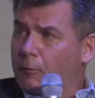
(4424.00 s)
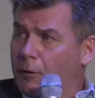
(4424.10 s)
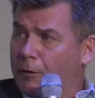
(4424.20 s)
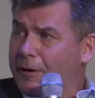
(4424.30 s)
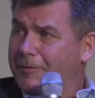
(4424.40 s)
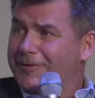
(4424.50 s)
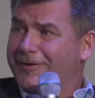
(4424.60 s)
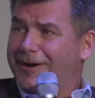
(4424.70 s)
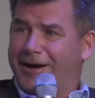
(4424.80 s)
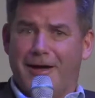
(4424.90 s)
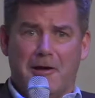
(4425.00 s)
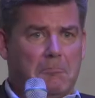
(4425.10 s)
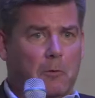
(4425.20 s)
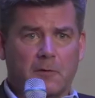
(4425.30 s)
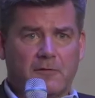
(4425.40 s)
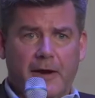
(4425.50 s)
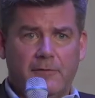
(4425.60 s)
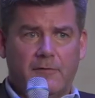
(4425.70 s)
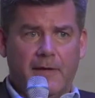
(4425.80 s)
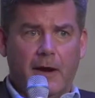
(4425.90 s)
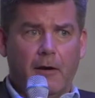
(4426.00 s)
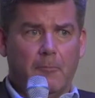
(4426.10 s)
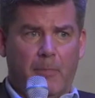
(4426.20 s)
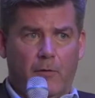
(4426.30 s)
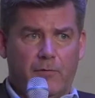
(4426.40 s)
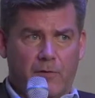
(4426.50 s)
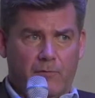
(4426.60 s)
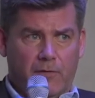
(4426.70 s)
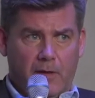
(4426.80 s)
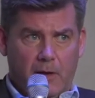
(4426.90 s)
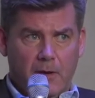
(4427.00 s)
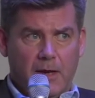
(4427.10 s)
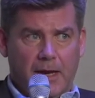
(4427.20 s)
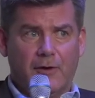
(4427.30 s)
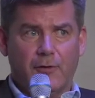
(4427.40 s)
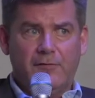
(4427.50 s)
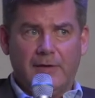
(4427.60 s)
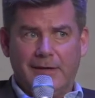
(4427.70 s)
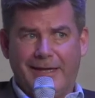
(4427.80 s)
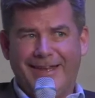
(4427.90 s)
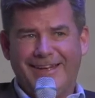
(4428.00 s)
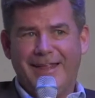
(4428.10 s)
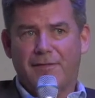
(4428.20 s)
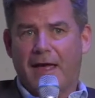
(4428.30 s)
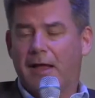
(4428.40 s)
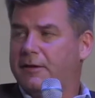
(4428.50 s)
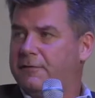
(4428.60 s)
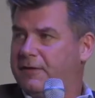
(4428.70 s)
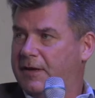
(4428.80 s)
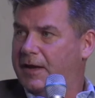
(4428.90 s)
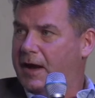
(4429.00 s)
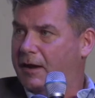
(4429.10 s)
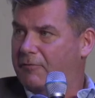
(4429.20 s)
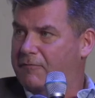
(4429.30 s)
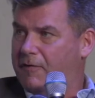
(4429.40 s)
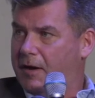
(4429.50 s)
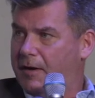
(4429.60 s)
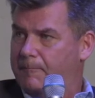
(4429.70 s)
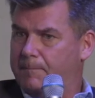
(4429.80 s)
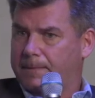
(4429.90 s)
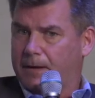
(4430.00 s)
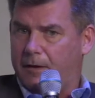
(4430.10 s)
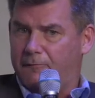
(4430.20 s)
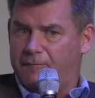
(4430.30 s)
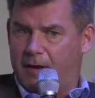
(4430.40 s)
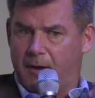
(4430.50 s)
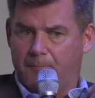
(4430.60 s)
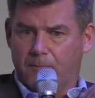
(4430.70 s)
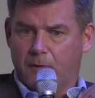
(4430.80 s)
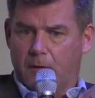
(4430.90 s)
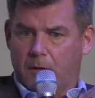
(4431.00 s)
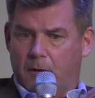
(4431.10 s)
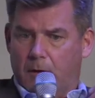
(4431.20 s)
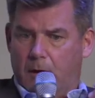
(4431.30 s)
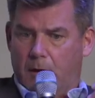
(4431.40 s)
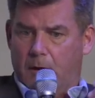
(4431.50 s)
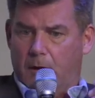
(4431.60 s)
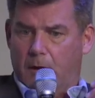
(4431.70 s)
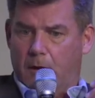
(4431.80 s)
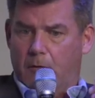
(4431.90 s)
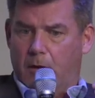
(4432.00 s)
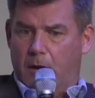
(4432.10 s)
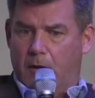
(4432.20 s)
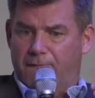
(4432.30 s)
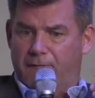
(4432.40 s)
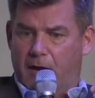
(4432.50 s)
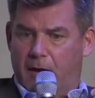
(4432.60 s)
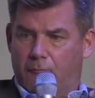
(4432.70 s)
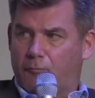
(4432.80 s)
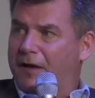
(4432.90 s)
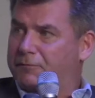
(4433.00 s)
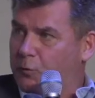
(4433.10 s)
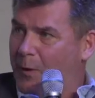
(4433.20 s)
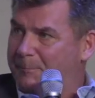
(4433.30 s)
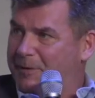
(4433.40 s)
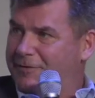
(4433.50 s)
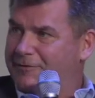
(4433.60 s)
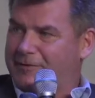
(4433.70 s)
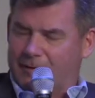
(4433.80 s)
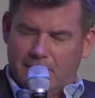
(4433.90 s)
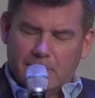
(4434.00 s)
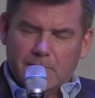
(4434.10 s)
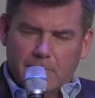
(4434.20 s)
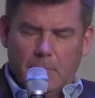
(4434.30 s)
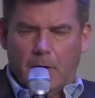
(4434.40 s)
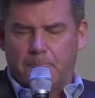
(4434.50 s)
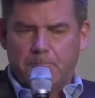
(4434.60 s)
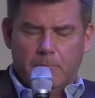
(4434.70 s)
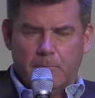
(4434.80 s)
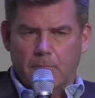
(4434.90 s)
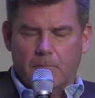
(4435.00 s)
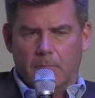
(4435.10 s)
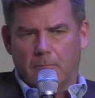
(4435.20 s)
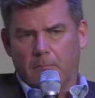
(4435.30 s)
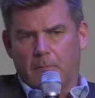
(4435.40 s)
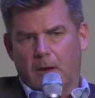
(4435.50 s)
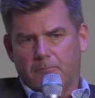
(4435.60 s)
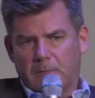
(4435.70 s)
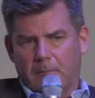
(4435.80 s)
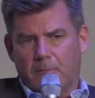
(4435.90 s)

War, um, there were signs there both of the increasing le- lethality of um, of uh, uh, of uh, rifled weapons and mm-hmm.